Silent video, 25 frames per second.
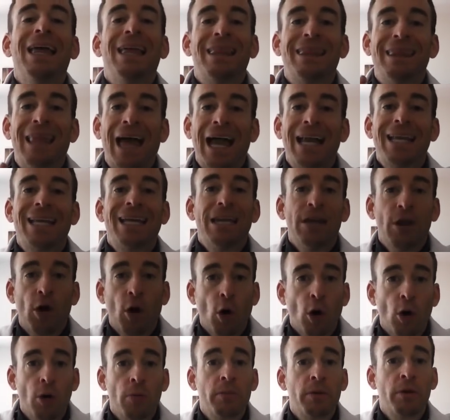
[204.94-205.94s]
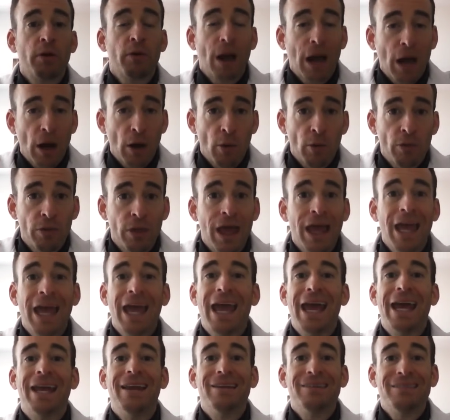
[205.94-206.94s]
That can harm your health
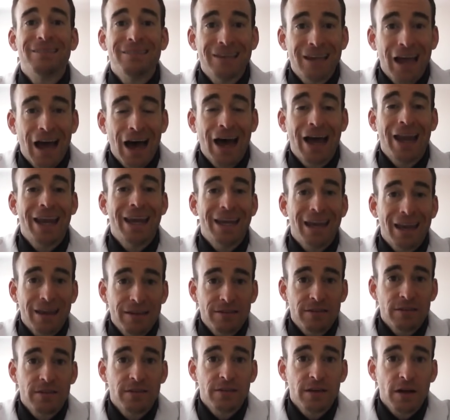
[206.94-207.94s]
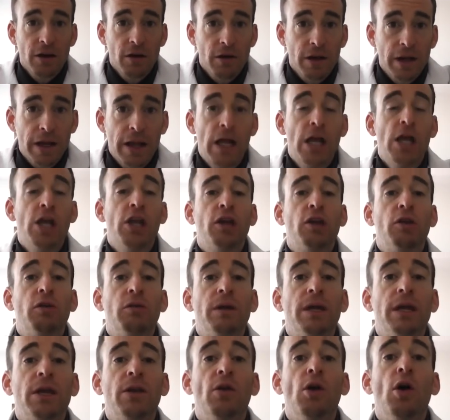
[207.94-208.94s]
and is not necessary. You
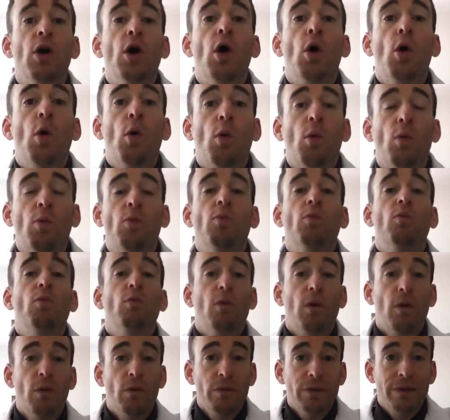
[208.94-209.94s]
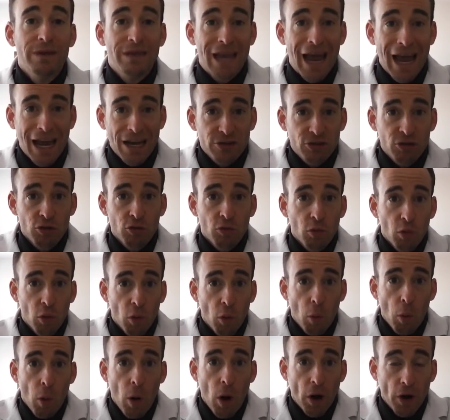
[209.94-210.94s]
need
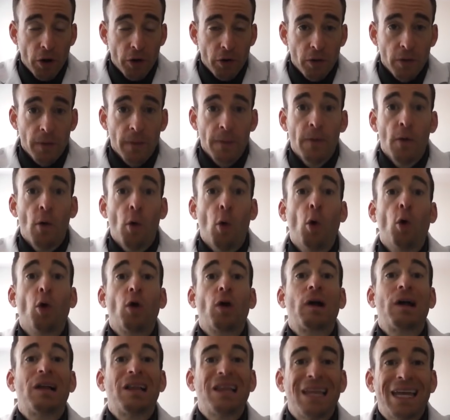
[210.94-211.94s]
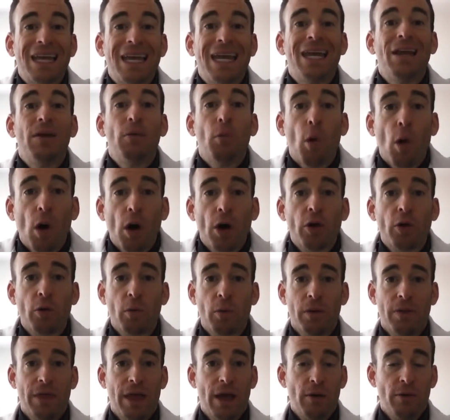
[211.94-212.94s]
natural water or clean water
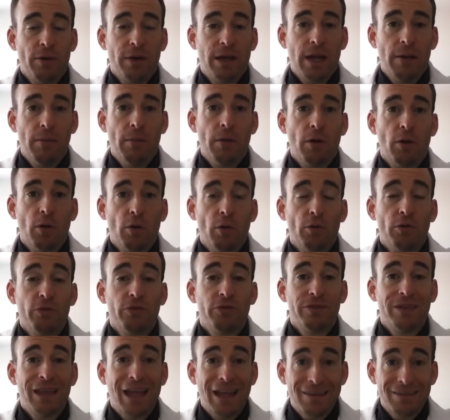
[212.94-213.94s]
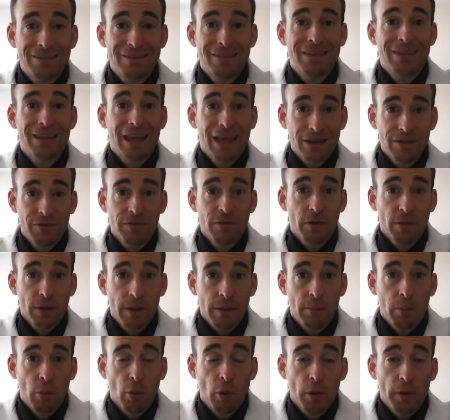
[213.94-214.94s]
without chemicals. That's very
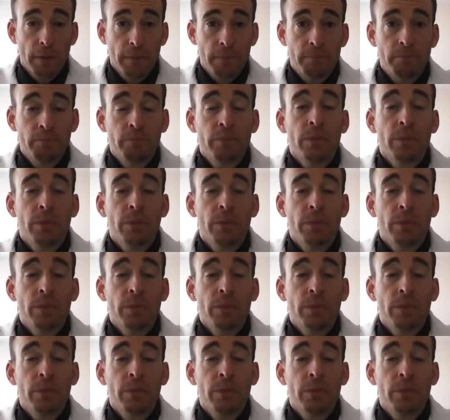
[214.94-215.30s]
important.